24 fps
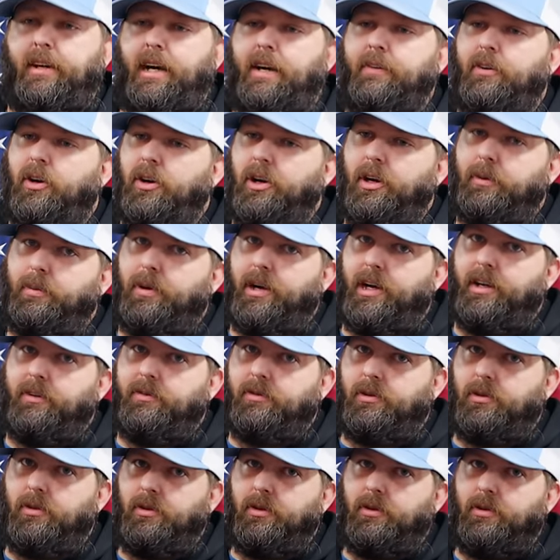I've already paid
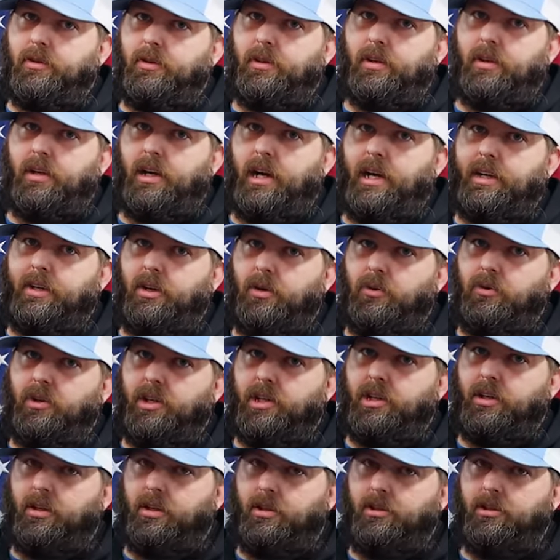for it. Yep. I don't
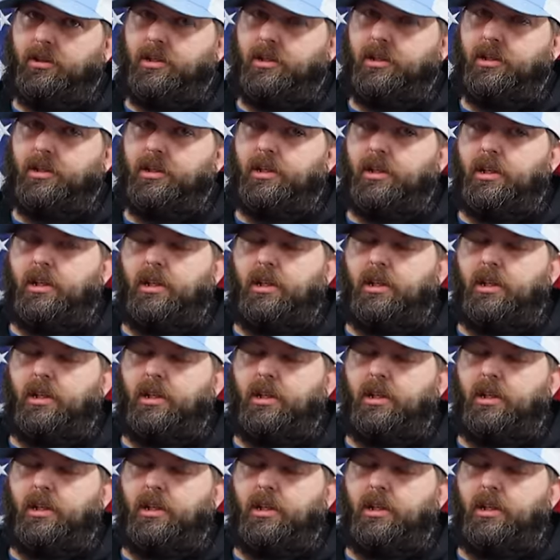need to lose it.